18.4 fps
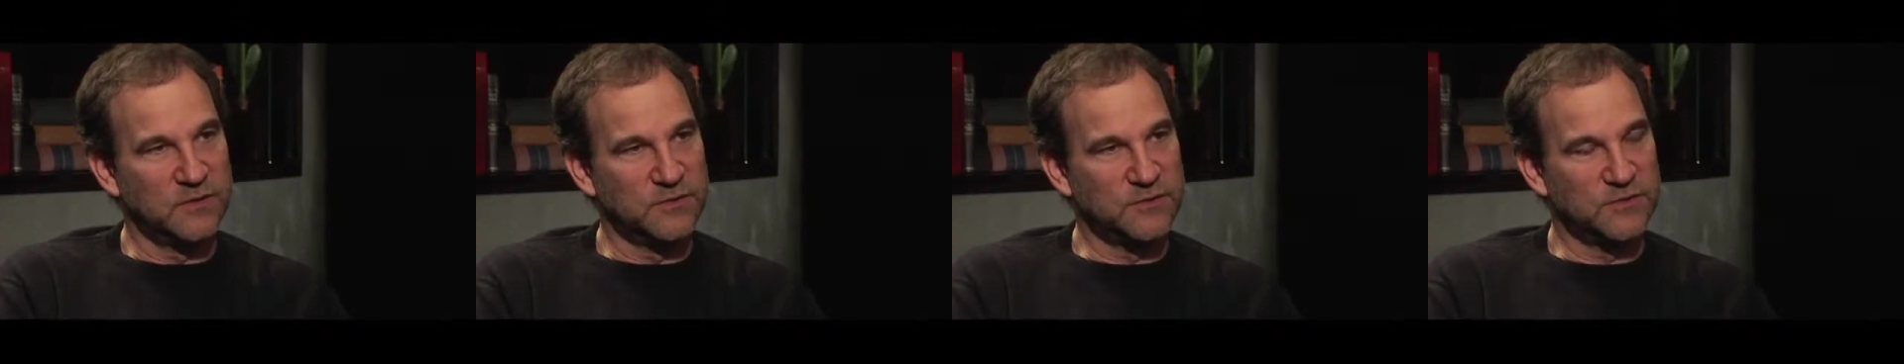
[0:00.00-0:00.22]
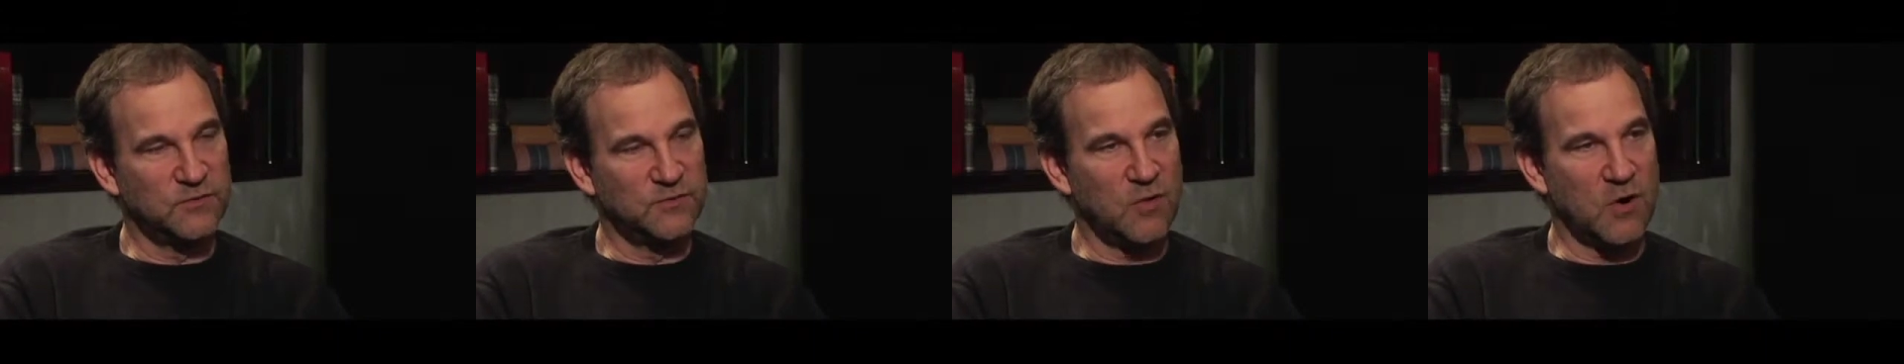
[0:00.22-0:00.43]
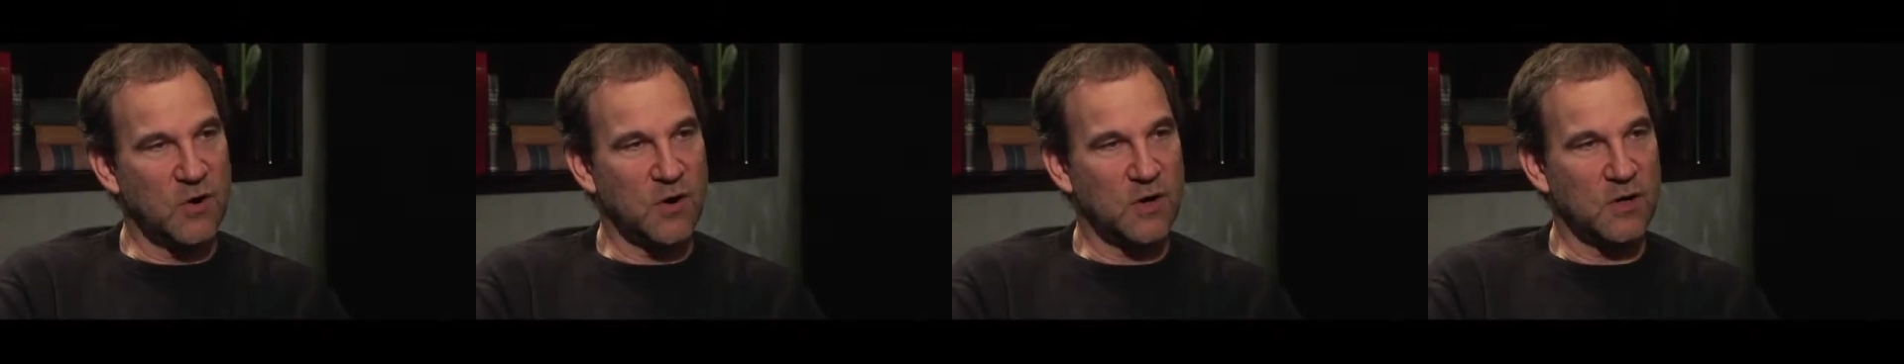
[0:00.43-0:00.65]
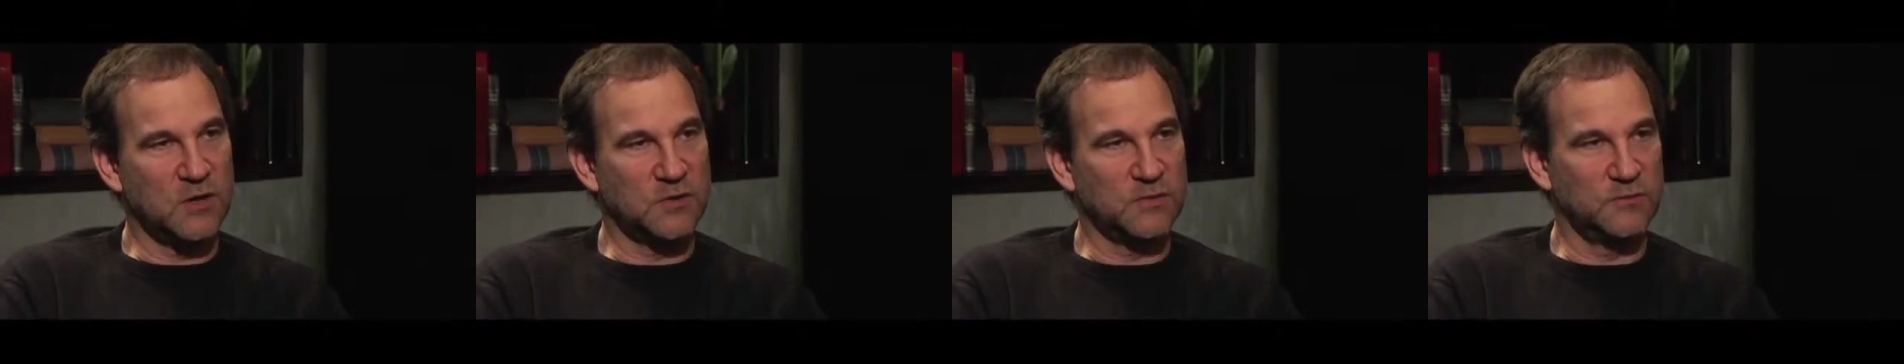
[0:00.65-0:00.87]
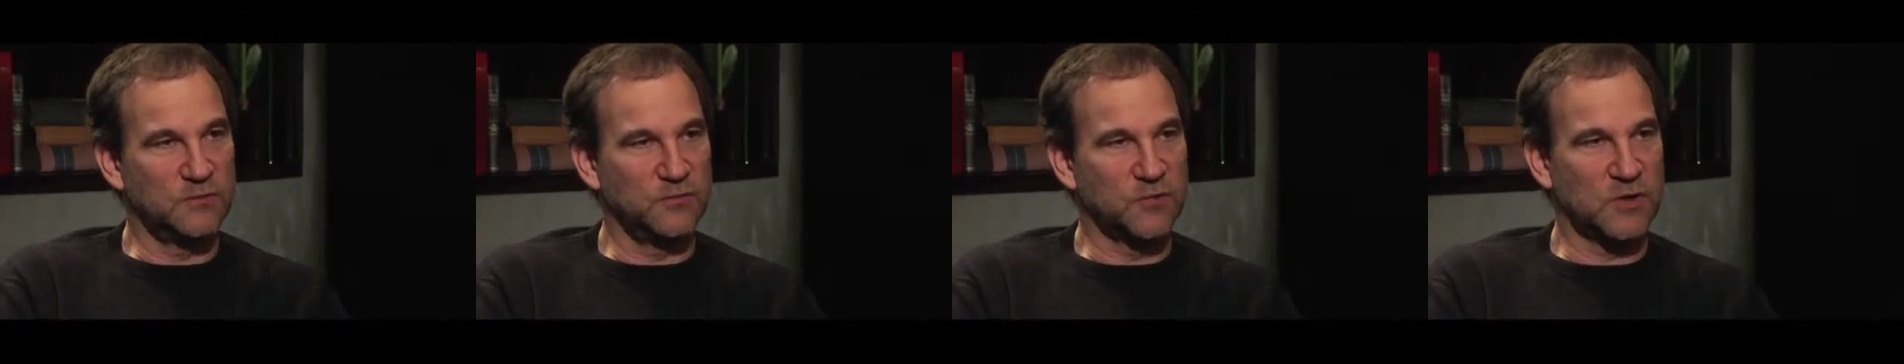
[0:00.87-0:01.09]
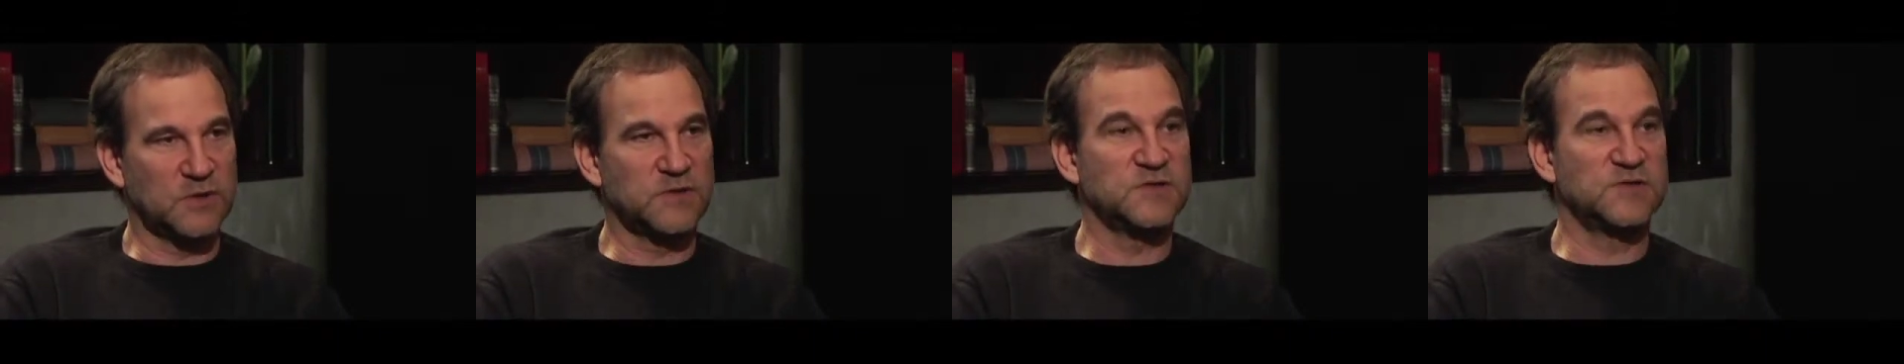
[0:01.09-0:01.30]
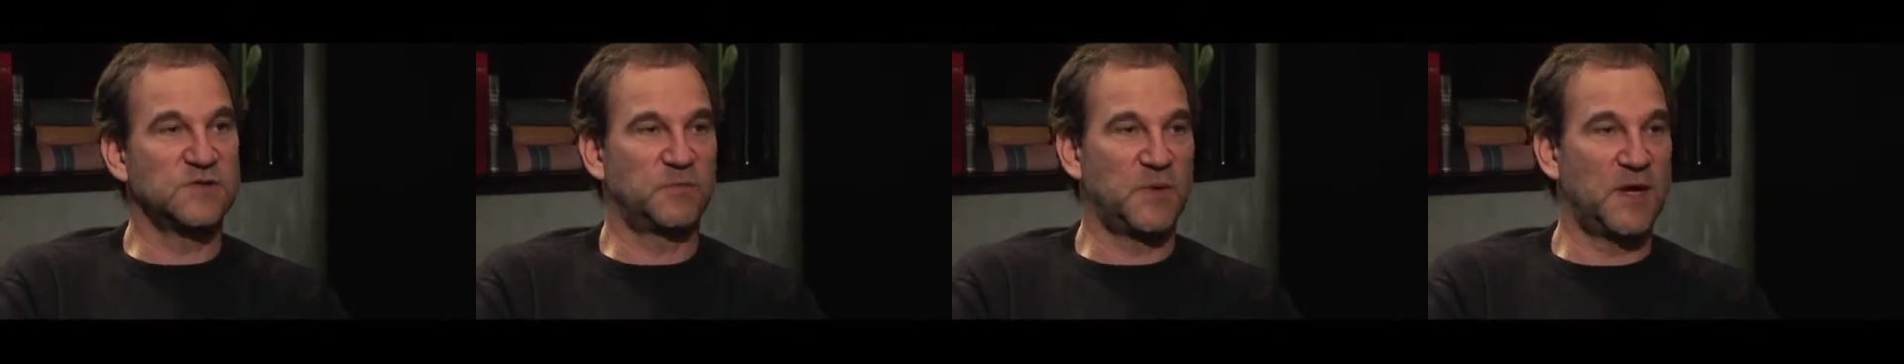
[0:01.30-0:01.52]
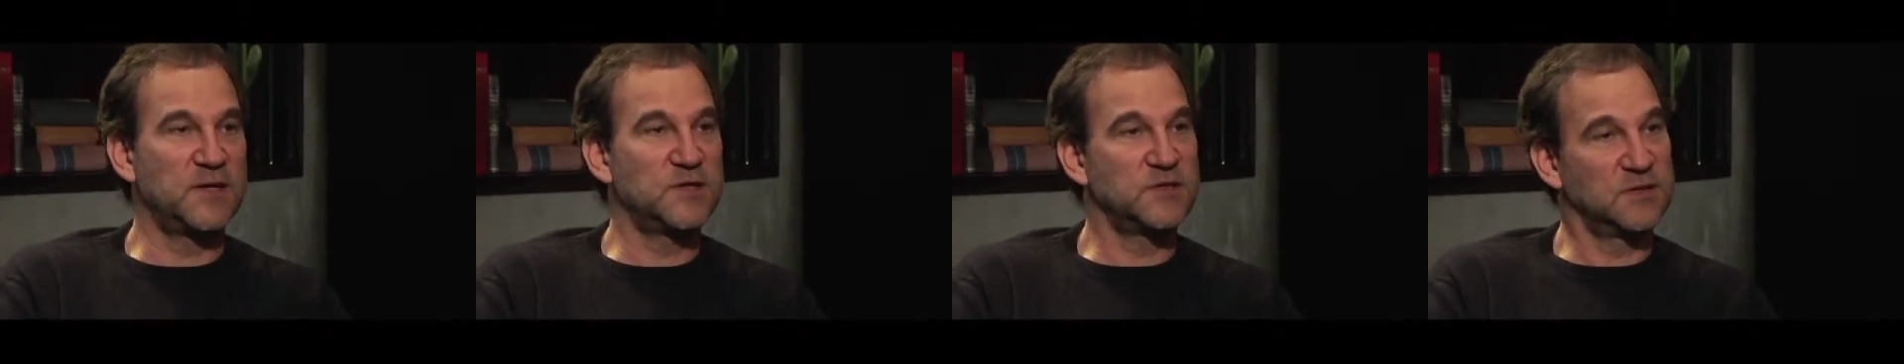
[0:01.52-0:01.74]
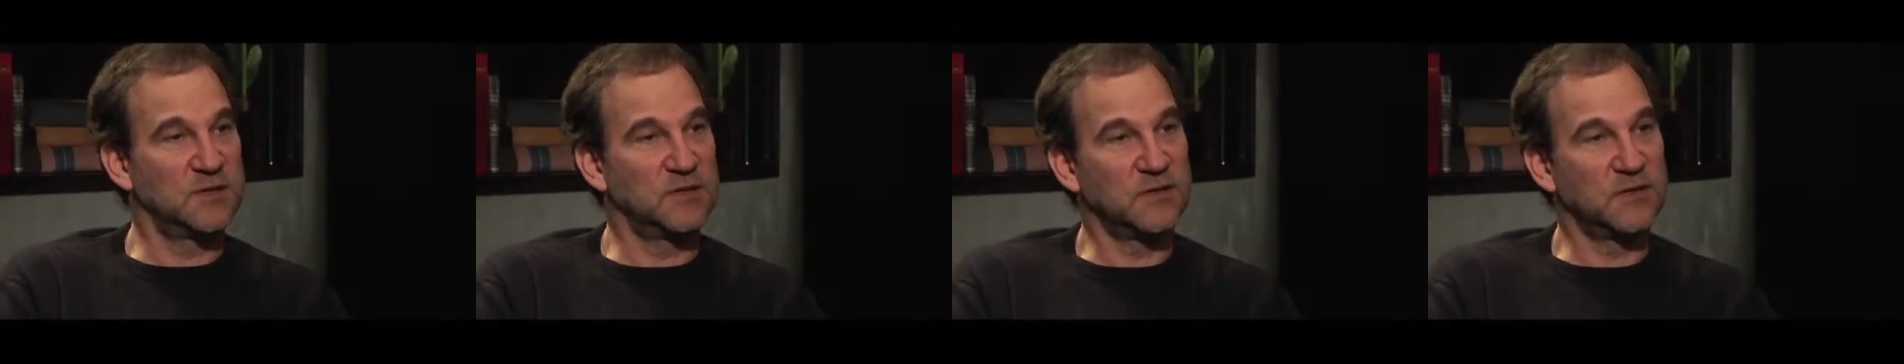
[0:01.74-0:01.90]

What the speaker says: to our participation